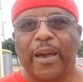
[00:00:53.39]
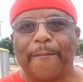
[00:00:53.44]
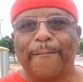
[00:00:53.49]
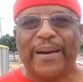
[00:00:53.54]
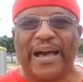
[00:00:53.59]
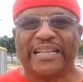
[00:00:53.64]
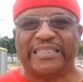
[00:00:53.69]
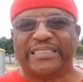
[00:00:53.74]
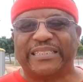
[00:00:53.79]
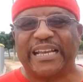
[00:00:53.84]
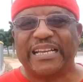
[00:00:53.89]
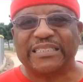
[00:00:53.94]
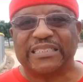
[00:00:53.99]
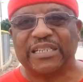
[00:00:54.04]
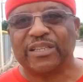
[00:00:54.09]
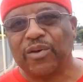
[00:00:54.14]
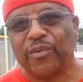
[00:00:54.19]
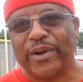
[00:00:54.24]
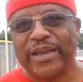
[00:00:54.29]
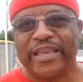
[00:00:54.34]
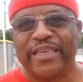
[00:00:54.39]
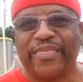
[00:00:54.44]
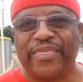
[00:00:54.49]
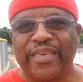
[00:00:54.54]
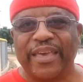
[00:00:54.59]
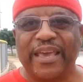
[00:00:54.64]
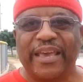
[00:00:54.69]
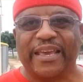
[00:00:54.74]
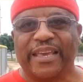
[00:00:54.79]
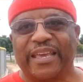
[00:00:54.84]
by changing the way you
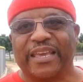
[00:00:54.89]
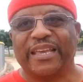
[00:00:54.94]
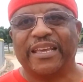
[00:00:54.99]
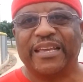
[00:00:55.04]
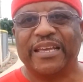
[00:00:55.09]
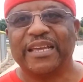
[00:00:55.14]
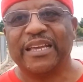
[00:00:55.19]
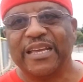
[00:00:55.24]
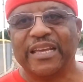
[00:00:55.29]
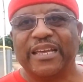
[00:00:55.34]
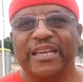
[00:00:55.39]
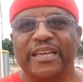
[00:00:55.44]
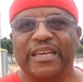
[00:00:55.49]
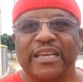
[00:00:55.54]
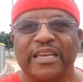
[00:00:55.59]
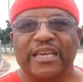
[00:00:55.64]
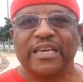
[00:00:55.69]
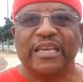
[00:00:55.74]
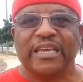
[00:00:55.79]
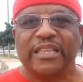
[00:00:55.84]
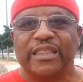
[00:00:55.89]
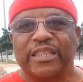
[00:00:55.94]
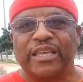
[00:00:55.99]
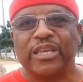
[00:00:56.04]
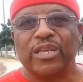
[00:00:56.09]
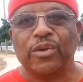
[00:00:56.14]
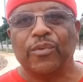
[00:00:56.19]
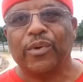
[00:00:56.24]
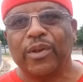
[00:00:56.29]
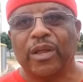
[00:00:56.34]
think.
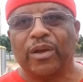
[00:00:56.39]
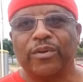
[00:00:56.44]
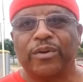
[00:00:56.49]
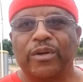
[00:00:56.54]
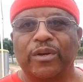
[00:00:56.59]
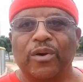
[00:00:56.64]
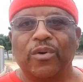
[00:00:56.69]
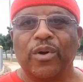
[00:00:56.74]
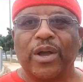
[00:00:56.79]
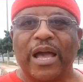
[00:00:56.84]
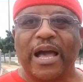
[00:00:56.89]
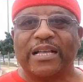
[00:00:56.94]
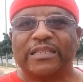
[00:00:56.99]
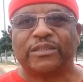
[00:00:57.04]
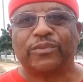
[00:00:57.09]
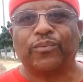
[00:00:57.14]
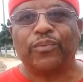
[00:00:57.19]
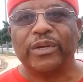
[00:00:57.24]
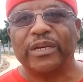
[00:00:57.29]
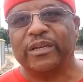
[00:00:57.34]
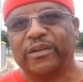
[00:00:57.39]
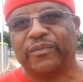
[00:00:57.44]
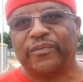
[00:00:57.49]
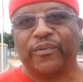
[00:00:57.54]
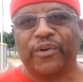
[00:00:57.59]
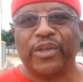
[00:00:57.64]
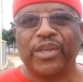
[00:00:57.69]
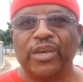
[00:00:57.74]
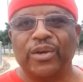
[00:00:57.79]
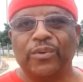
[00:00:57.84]
Then you will learn to know God's will
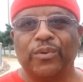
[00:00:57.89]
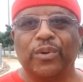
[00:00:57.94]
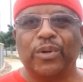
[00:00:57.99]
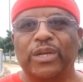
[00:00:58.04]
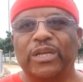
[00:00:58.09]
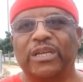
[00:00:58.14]
for you,